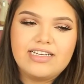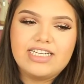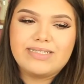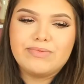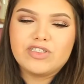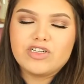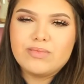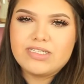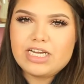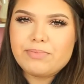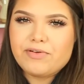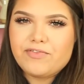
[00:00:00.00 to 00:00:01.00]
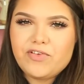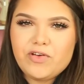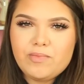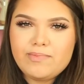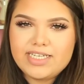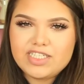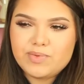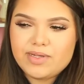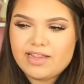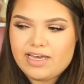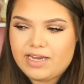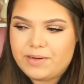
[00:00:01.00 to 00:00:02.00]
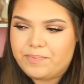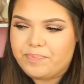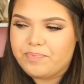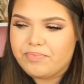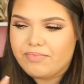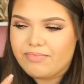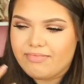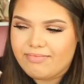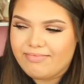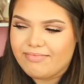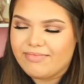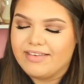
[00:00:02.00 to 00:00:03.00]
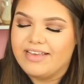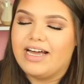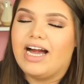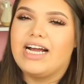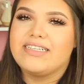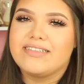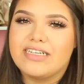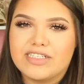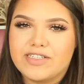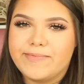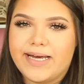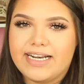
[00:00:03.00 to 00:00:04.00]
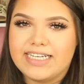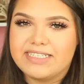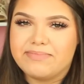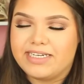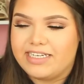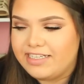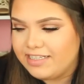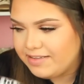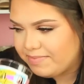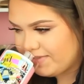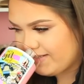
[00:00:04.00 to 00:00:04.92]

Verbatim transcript: It smells almost like perfume mixed with like, I suck so bad at explaining.